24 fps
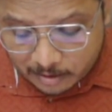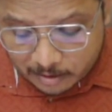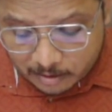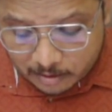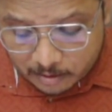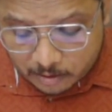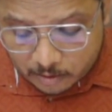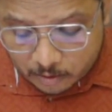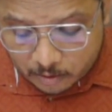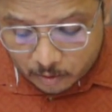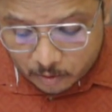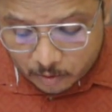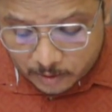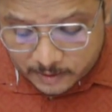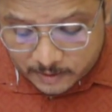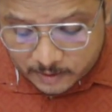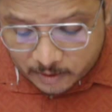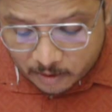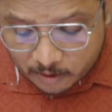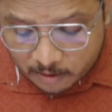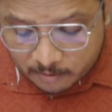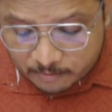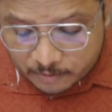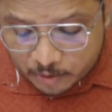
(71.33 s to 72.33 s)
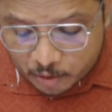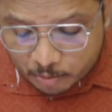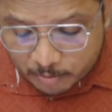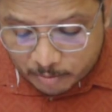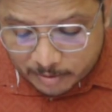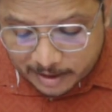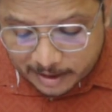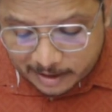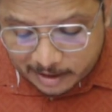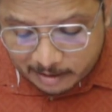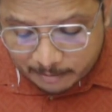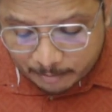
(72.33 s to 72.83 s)
Roots of
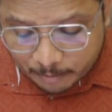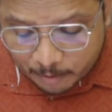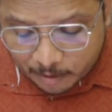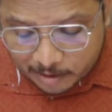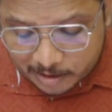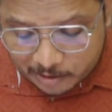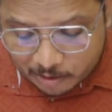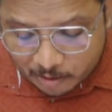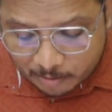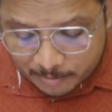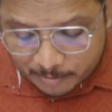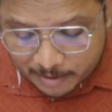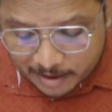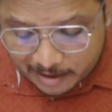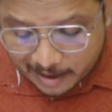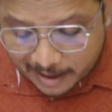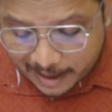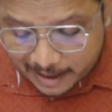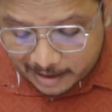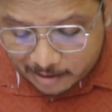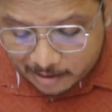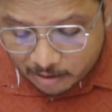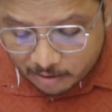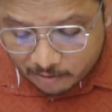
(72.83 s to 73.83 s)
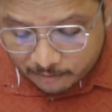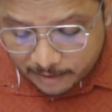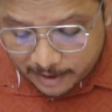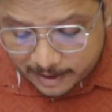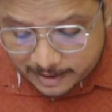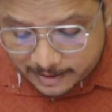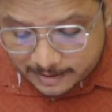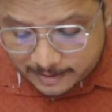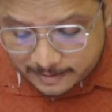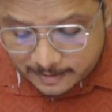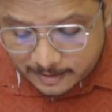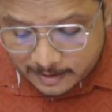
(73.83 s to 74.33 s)
numerator polynomial n of
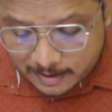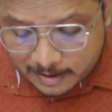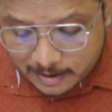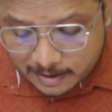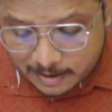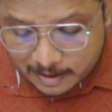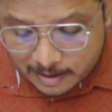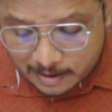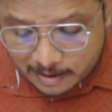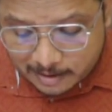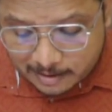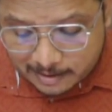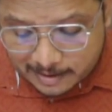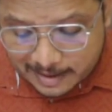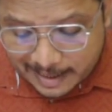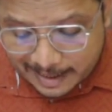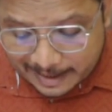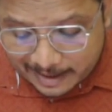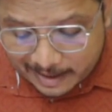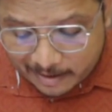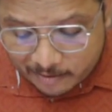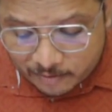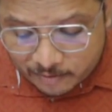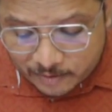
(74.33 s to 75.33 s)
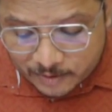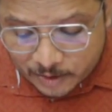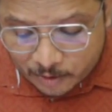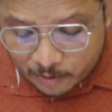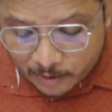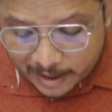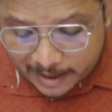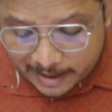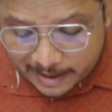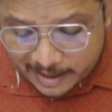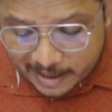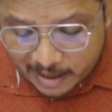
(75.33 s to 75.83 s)
s, that gives you
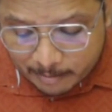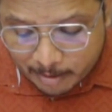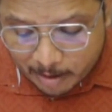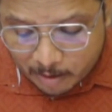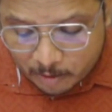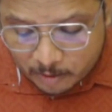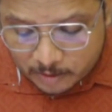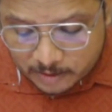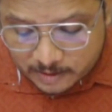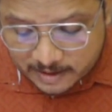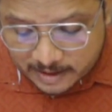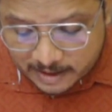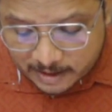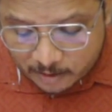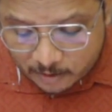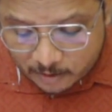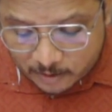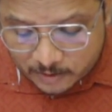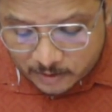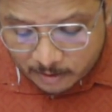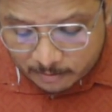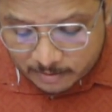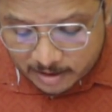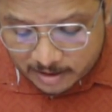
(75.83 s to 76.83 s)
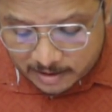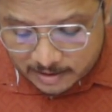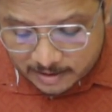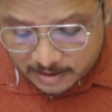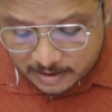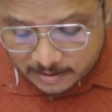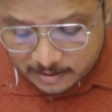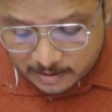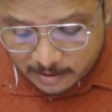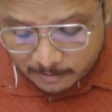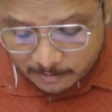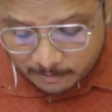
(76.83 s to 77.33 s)
idea about zeros of the
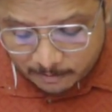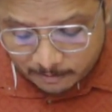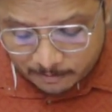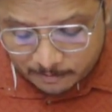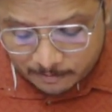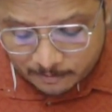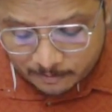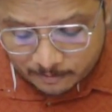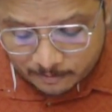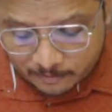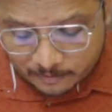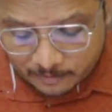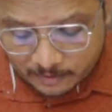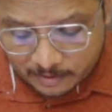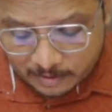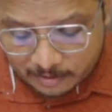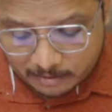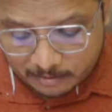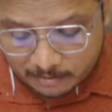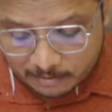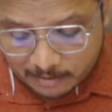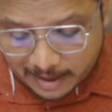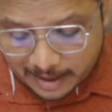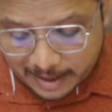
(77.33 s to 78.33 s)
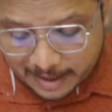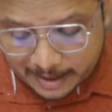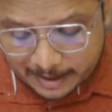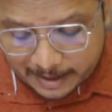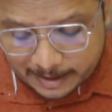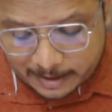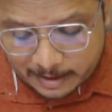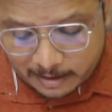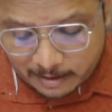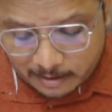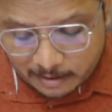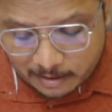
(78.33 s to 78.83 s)
system,
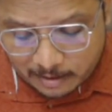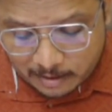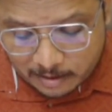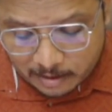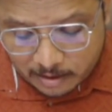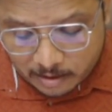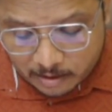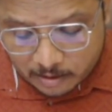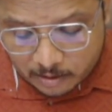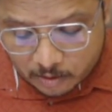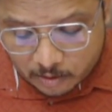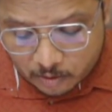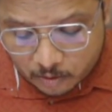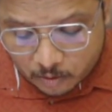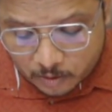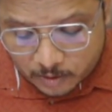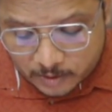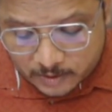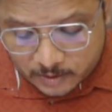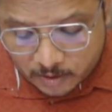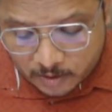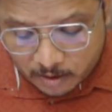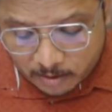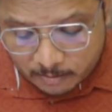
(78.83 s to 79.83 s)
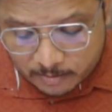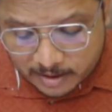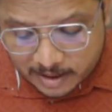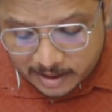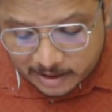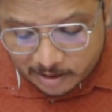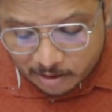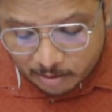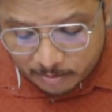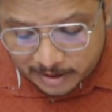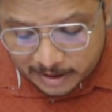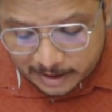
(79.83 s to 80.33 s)
and roots of
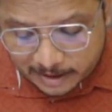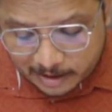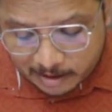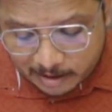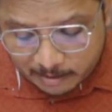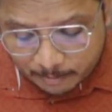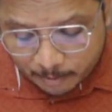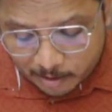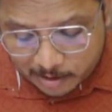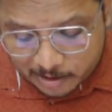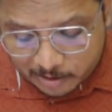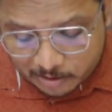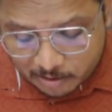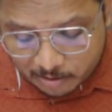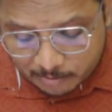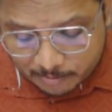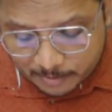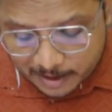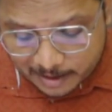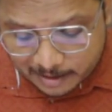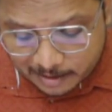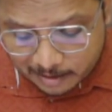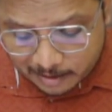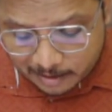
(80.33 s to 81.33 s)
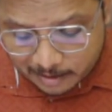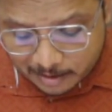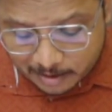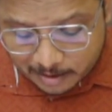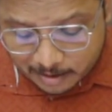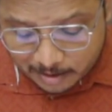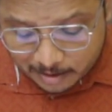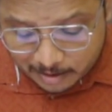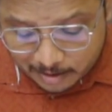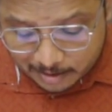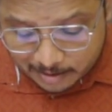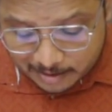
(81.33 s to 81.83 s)
denominator polynomial,
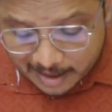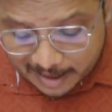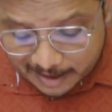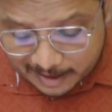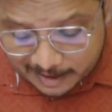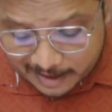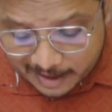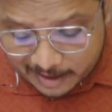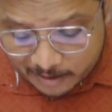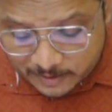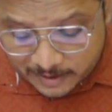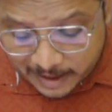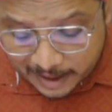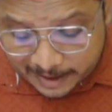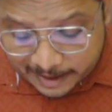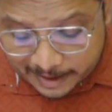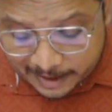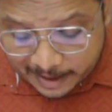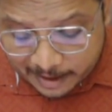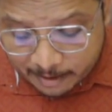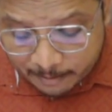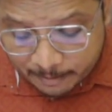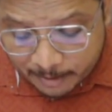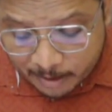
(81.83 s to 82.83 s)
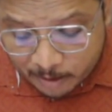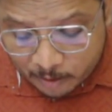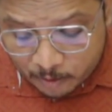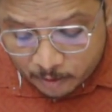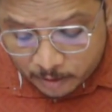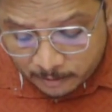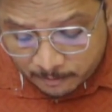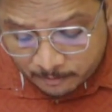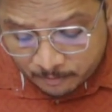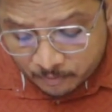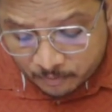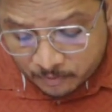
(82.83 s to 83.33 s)
that gives idea
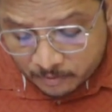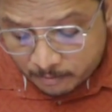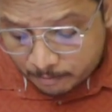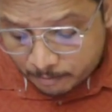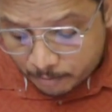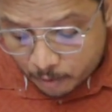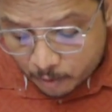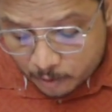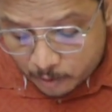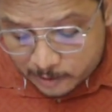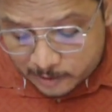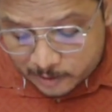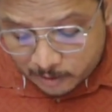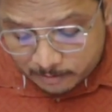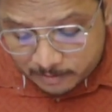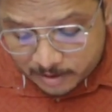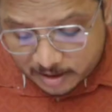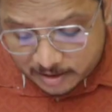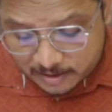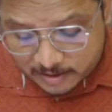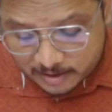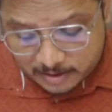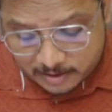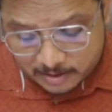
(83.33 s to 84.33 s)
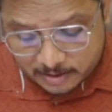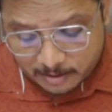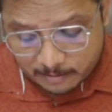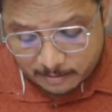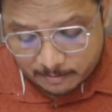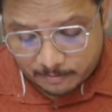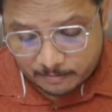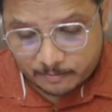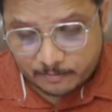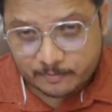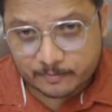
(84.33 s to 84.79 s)
about poles of the system.